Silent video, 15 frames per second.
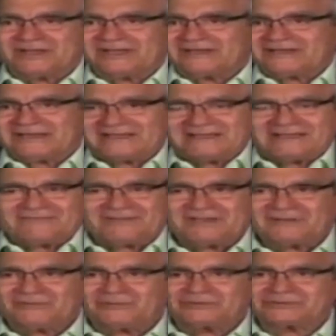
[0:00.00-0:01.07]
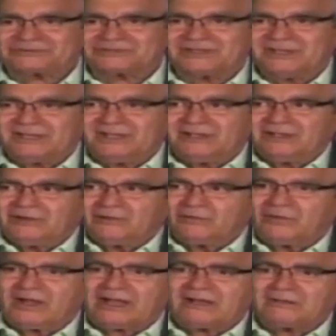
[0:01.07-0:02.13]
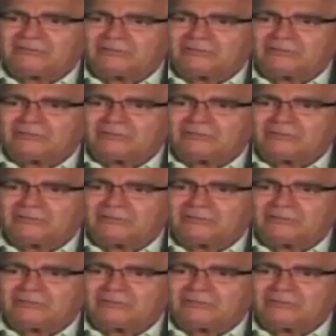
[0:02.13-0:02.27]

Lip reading: I can't think of any more stories. Well,